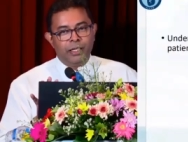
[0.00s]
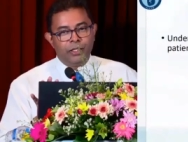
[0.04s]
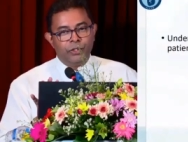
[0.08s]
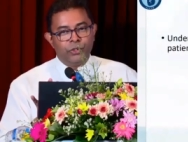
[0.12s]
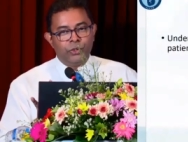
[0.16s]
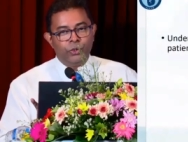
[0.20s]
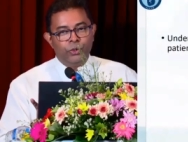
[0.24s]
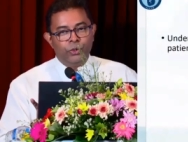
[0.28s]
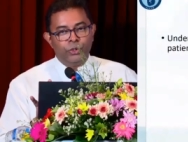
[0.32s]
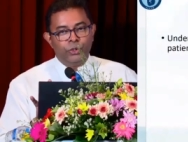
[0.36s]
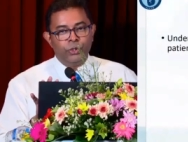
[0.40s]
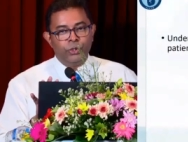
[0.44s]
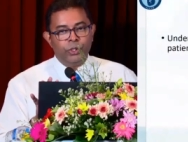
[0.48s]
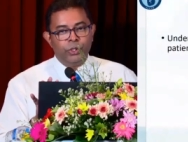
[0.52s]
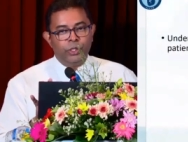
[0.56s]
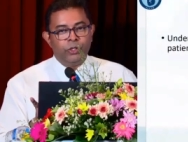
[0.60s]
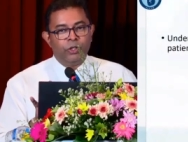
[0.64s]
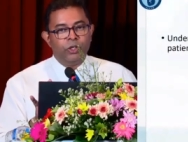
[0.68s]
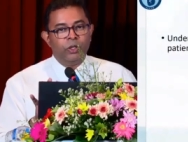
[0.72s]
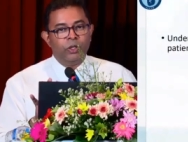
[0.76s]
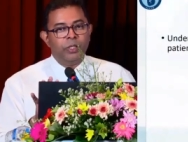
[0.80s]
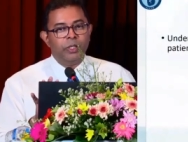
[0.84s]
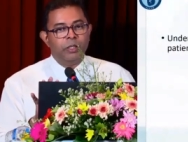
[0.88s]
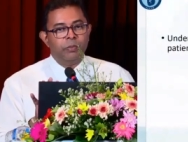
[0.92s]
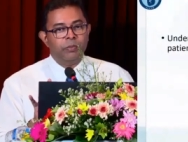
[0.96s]
and
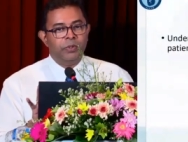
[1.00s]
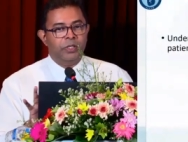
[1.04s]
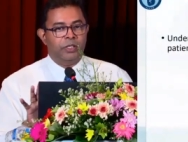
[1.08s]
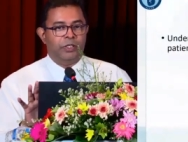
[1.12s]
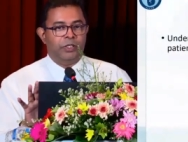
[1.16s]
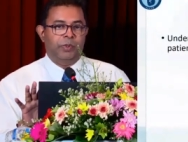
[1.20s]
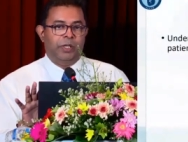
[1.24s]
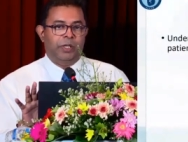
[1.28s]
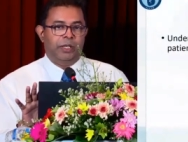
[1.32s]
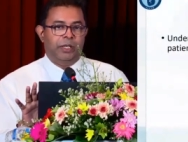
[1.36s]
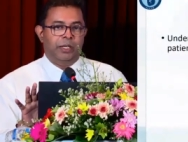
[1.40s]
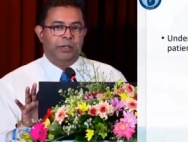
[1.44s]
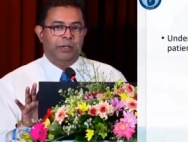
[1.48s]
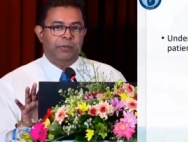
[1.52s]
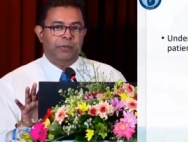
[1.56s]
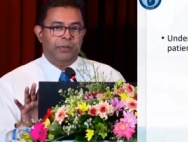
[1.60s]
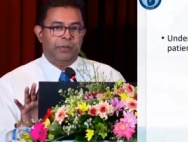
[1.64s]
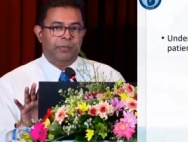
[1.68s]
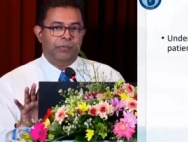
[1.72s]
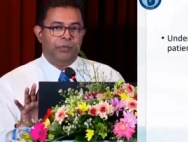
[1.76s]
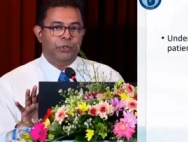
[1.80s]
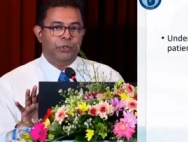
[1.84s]
socio-economic perspectives.